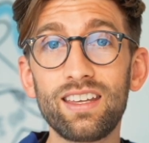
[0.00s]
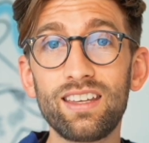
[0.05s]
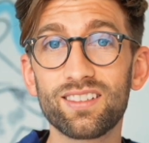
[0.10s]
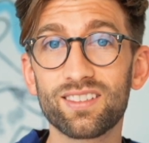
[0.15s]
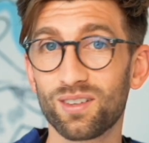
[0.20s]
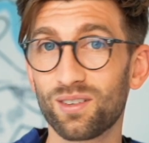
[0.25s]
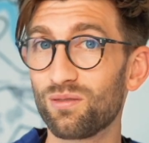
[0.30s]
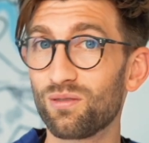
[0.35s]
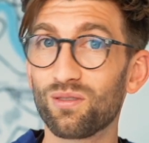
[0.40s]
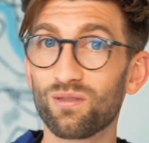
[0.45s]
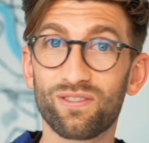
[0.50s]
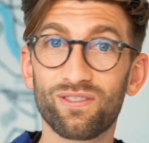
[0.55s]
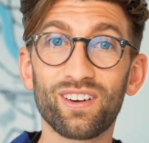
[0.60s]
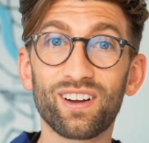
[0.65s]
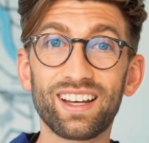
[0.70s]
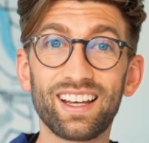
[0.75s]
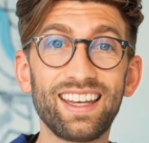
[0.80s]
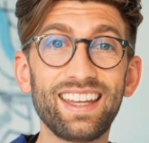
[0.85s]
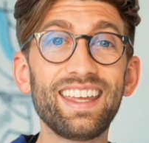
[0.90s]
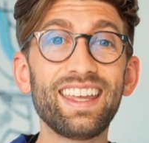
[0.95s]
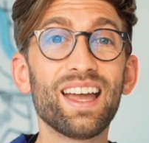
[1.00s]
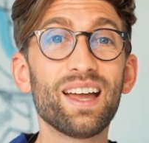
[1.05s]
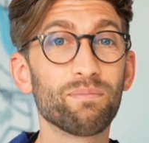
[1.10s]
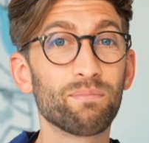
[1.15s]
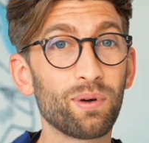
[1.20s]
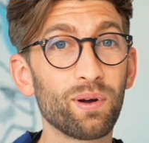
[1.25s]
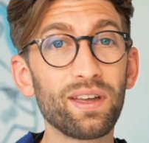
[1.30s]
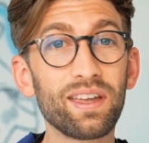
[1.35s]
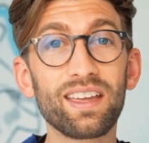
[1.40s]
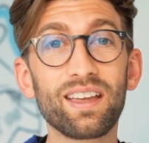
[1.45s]
So finally
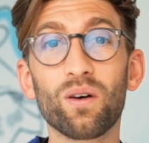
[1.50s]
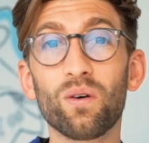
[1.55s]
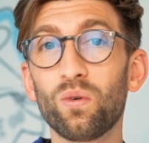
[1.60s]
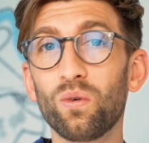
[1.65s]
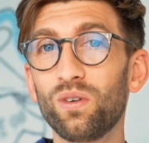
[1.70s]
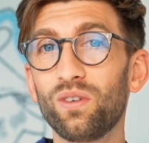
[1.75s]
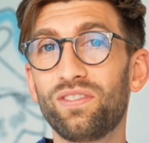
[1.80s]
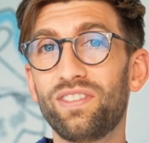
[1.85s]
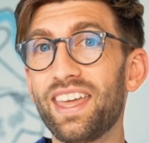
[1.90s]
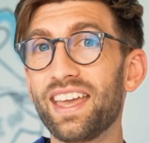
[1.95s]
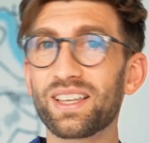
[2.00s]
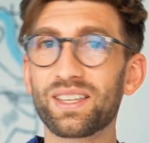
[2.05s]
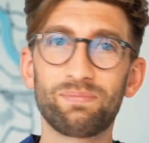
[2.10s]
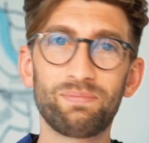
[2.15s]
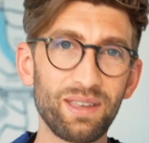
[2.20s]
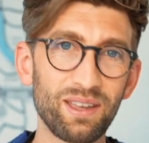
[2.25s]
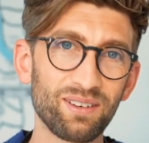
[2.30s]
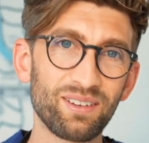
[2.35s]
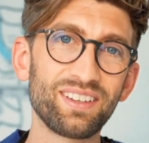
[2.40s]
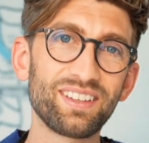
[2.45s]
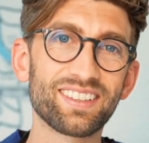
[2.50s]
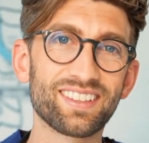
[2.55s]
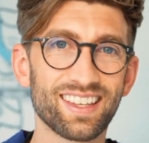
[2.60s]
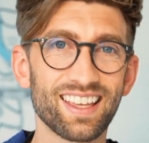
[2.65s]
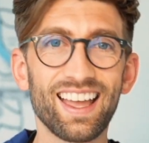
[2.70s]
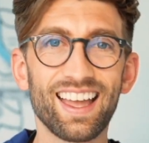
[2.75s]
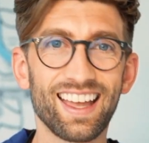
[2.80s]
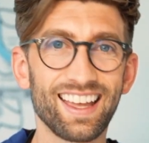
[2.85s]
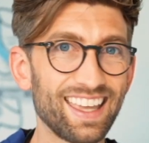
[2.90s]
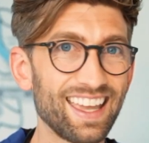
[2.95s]
putting all of the experience,
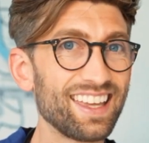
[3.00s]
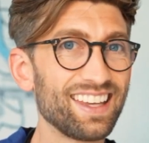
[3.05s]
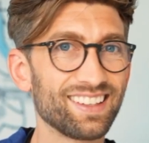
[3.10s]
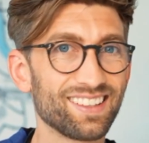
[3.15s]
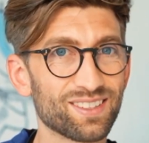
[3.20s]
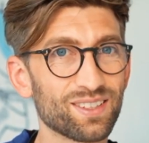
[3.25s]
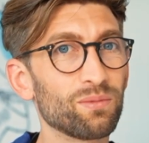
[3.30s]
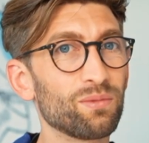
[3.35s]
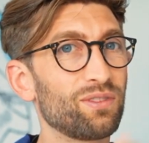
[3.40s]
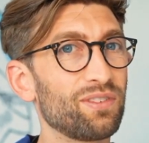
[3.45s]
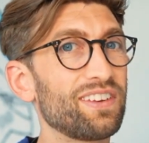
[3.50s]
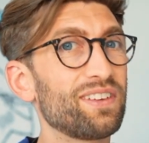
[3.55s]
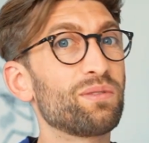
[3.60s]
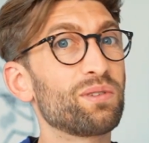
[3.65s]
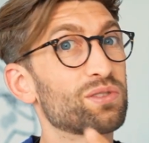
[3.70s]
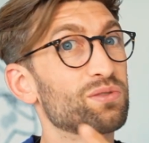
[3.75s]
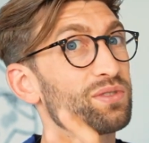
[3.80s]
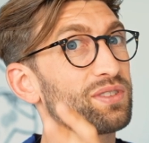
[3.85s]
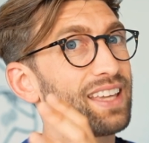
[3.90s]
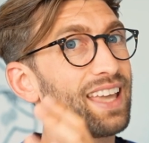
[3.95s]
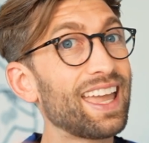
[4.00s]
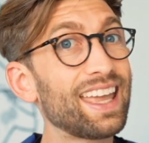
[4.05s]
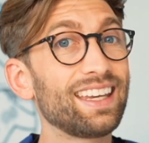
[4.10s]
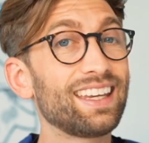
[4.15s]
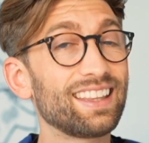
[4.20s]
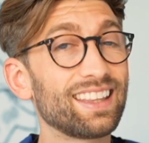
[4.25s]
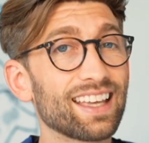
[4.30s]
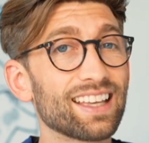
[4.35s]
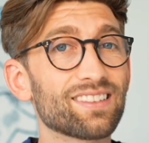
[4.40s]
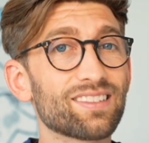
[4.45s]
again, some of it which was gained
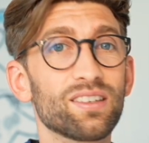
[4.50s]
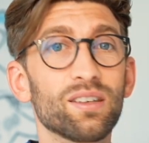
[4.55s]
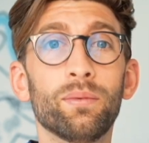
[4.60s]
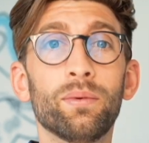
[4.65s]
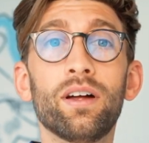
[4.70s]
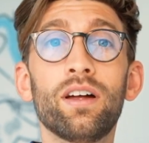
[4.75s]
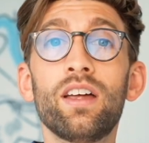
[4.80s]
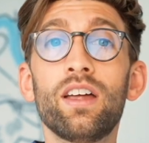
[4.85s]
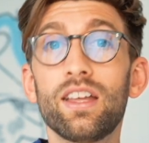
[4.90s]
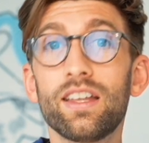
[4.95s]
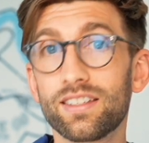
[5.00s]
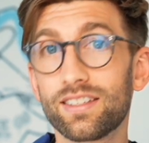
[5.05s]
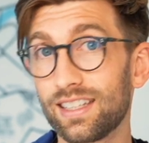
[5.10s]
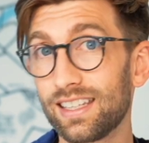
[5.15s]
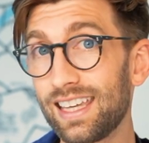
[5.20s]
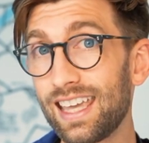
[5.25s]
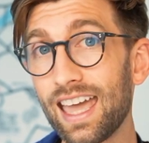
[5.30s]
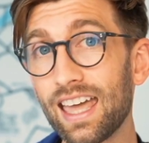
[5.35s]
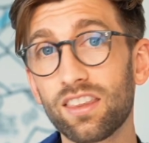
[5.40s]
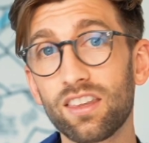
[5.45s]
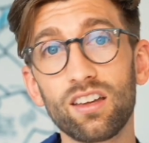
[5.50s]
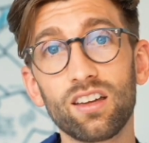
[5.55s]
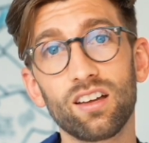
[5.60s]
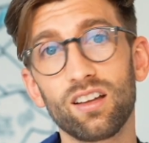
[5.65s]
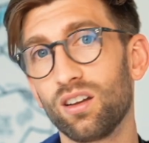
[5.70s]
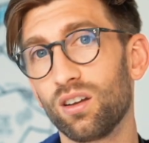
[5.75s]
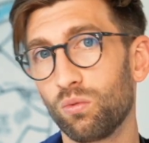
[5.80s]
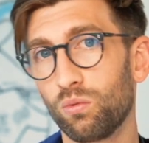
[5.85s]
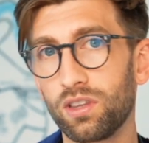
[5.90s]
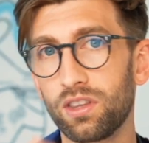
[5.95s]
in that summer, together
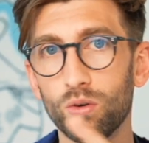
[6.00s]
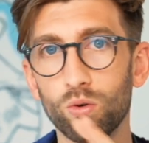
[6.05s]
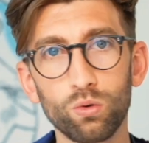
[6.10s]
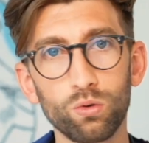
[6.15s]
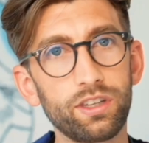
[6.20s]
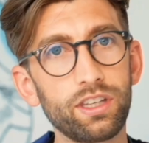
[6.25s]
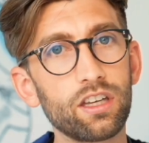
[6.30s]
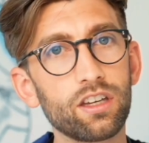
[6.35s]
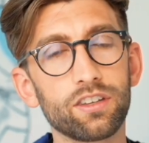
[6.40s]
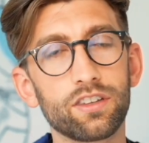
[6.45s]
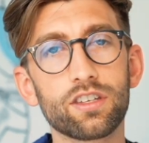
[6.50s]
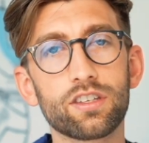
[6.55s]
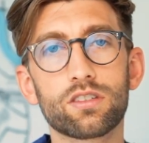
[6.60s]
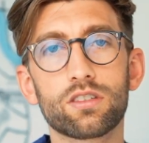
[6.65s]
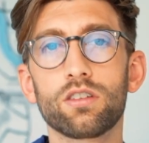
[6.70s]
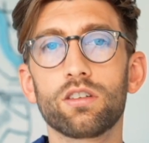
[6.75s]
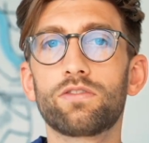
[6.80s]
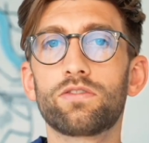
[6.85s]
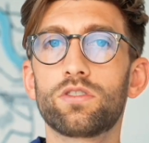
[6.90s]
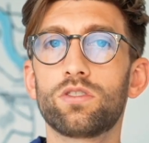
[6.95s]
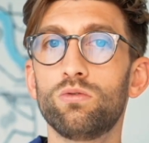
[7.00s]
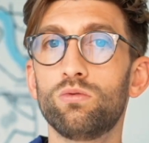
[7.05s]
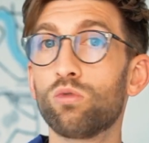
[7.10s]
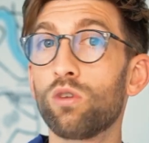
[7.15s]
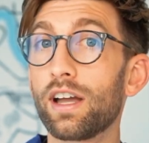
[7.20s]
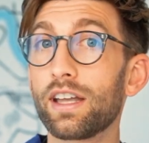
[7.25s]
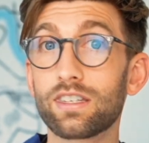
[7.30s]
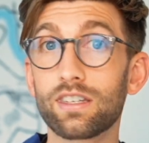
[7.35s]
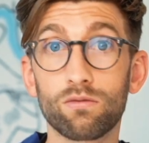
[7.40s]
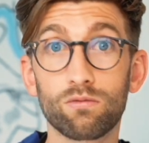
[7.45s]
along with all the other stuff to
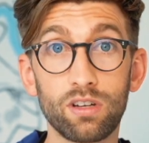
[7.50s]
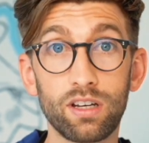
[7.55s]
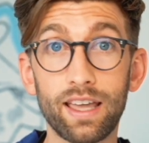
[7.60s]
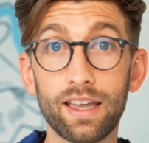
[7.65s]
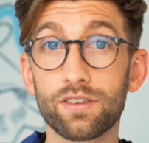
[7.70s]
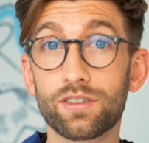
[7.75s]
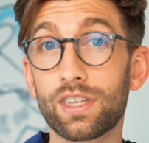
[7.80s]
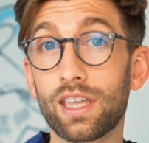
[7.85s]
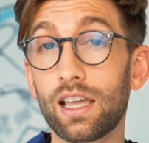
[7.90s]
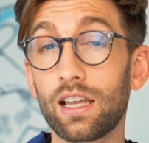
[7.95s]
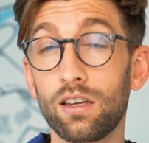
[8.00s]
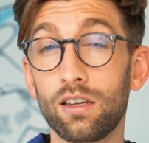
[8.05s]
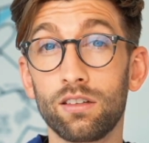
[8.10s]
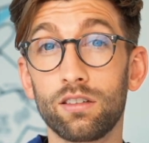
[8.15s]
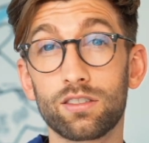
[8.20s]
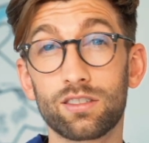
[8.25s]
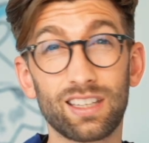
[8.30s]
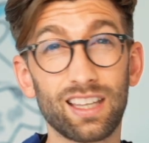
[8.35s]
write a really outstanding,